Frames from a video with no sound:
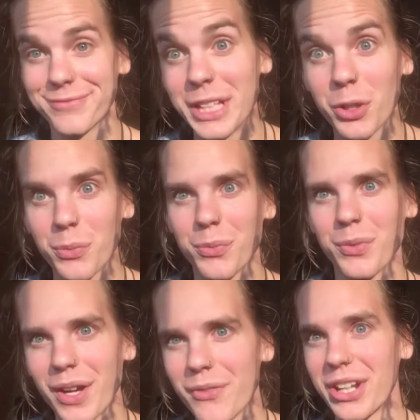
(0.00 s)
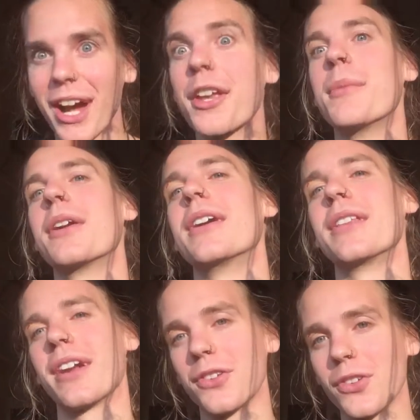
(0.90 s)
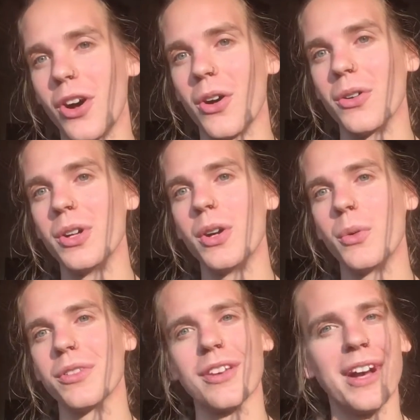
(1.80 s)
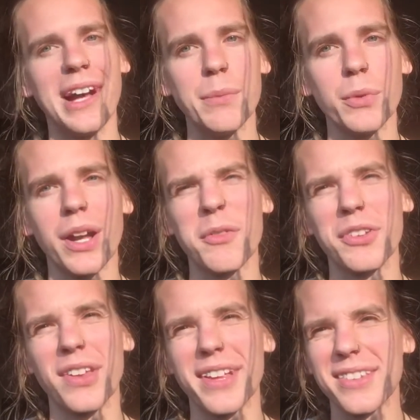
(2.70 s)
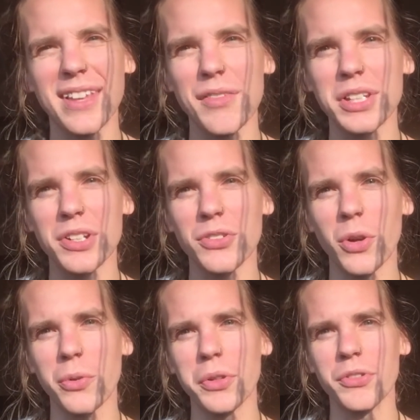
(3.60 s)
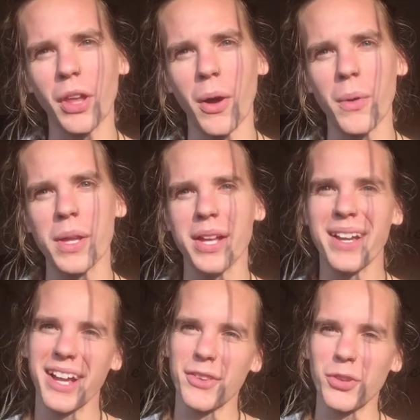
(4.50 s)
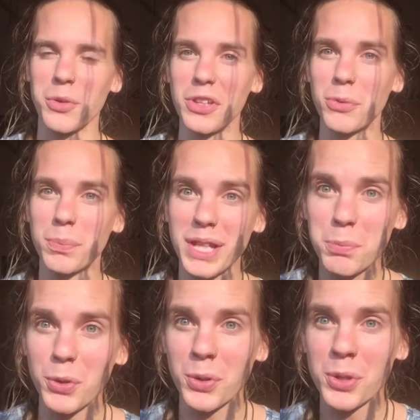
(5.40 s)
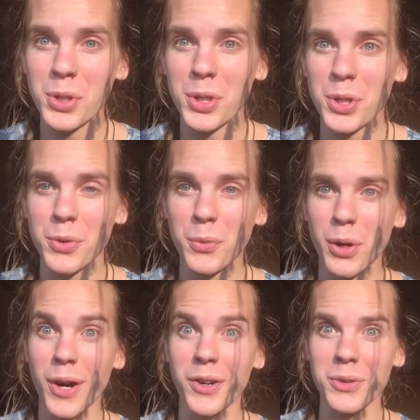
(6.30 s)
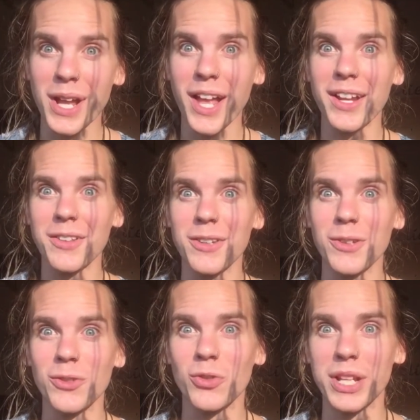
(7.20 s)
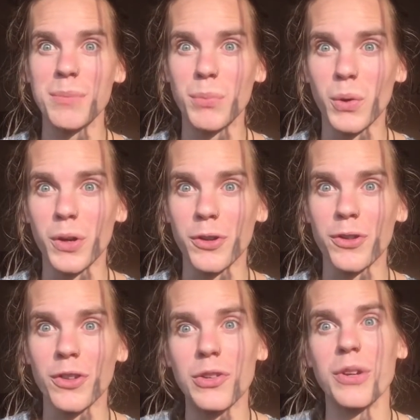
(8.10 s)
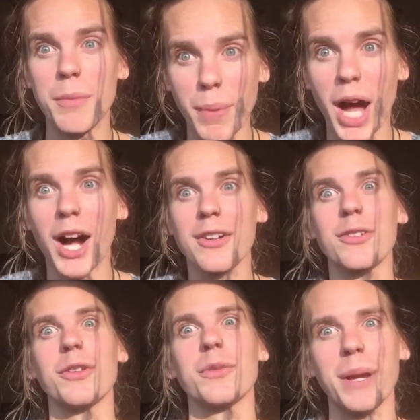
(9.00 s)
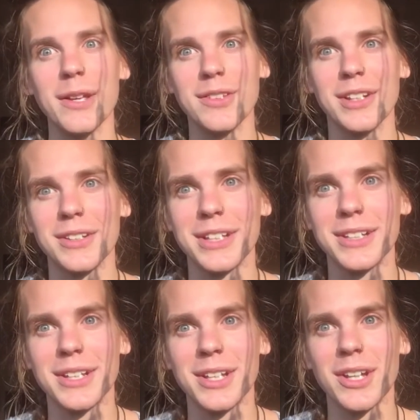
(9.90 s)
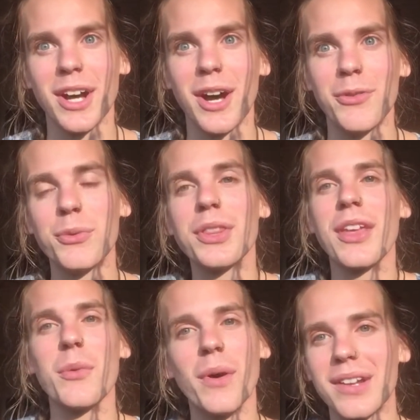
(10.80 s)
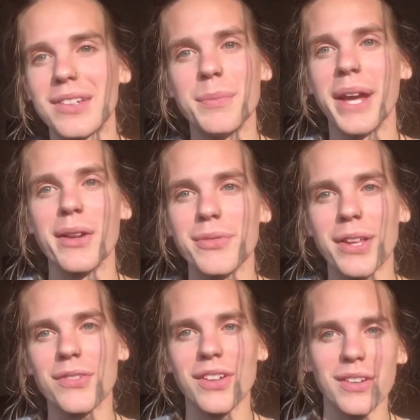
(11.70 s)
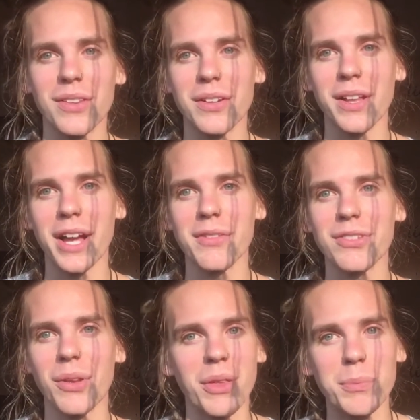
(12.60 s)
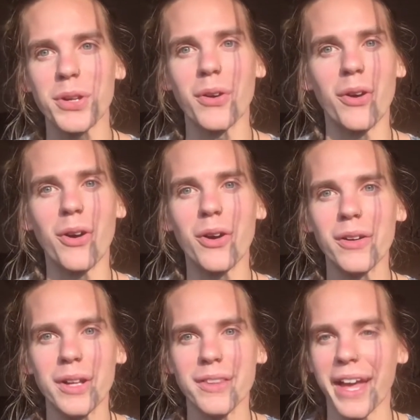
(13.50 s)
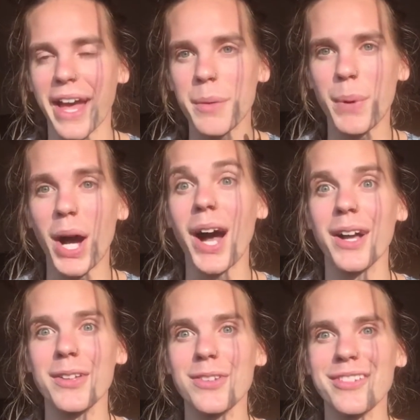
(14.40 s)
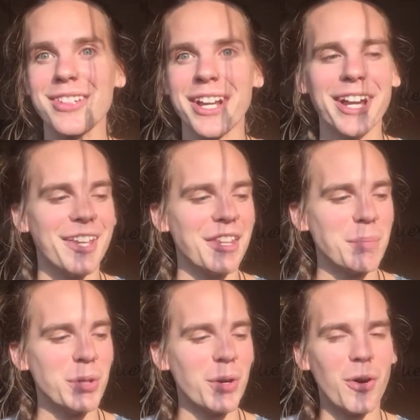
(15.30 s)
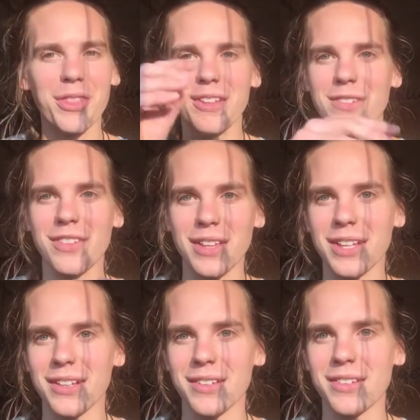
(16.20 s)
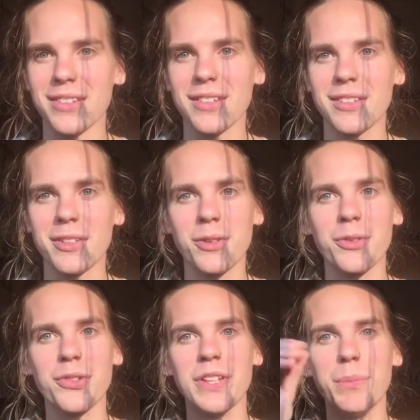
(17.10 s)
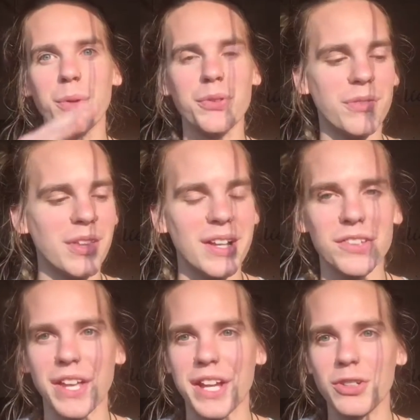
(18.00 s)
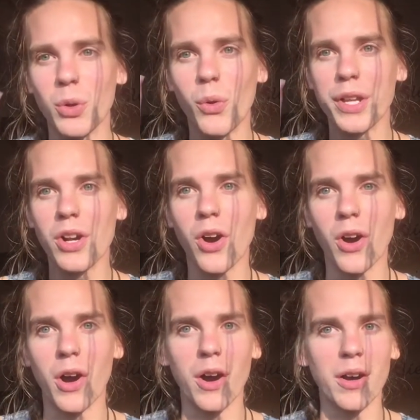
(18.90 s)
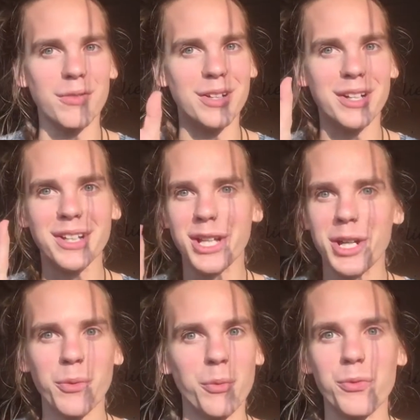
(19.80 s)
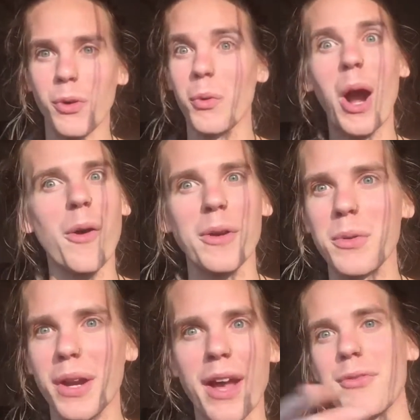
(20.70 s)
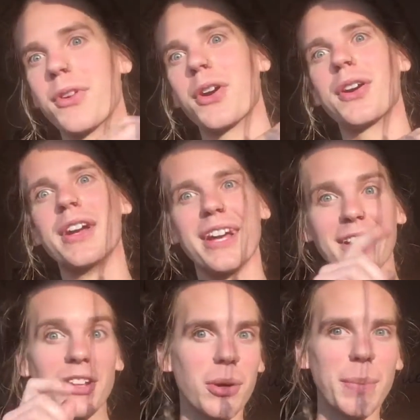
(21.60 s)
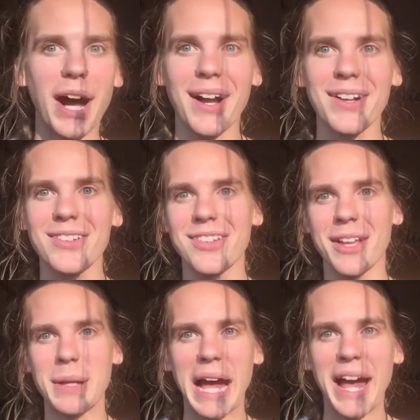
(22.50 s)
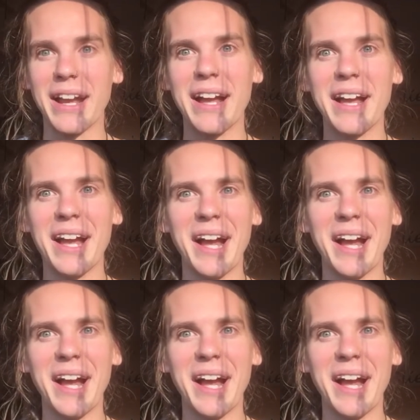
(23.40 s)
film, of a documentary that I saw one time when I was like 7 years old or so. And so these people were creating these dream boards, dream boxes, basically, of what they wanted to manifest into their life. So they had a box, and they put all these things, little symbols of things, like a toy car of a Ferrari, whatever, into their box. They had a